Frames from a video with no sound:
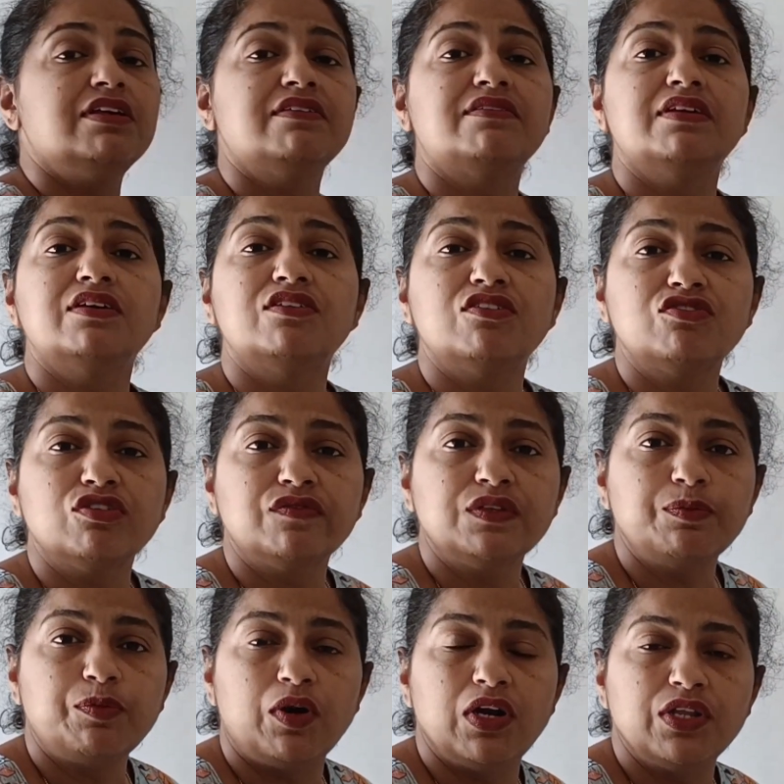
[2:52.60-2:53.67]
with the zeros
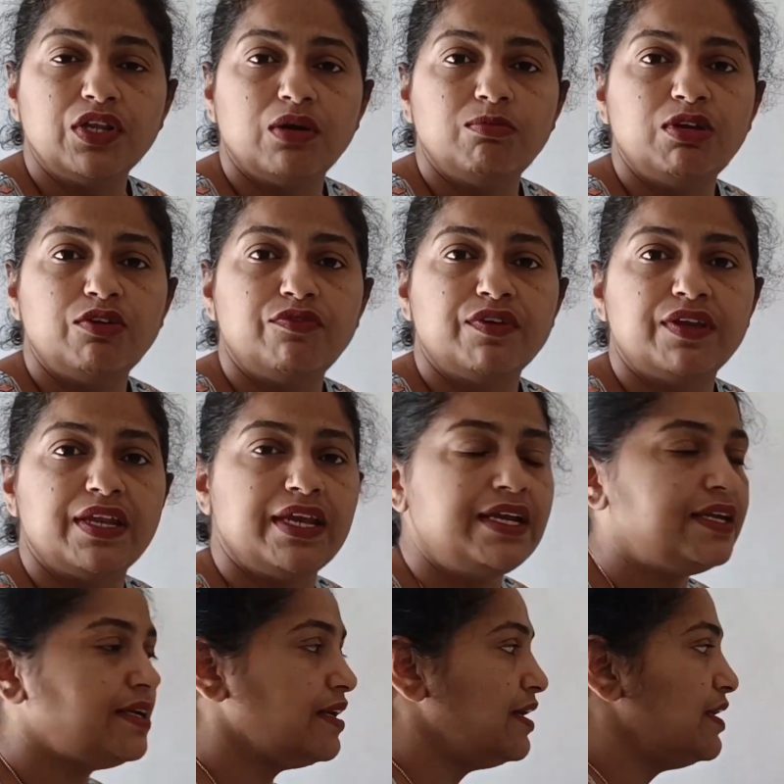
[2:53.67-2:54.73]
of the polynomial of
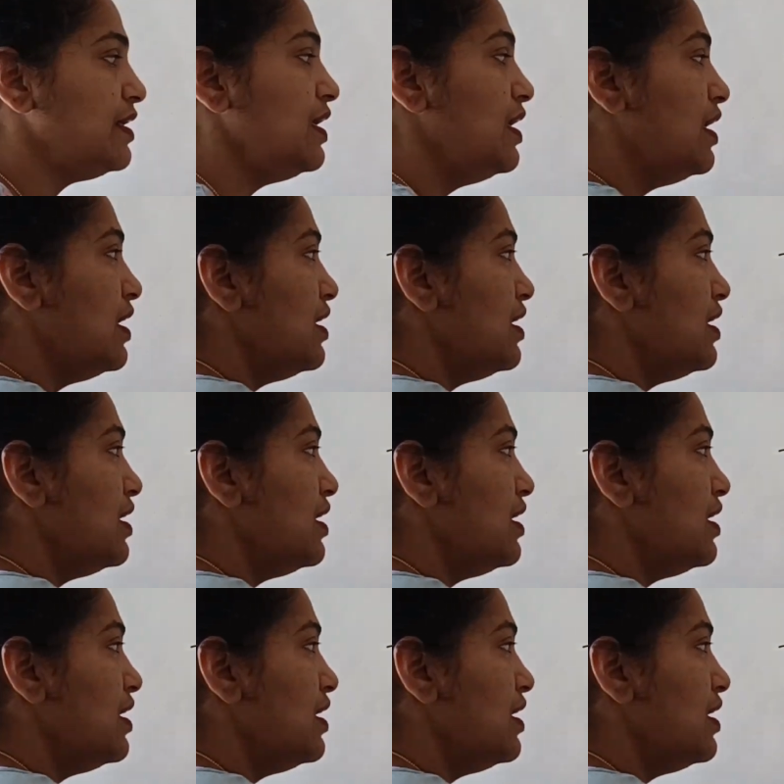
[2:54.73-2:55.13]
grade 10,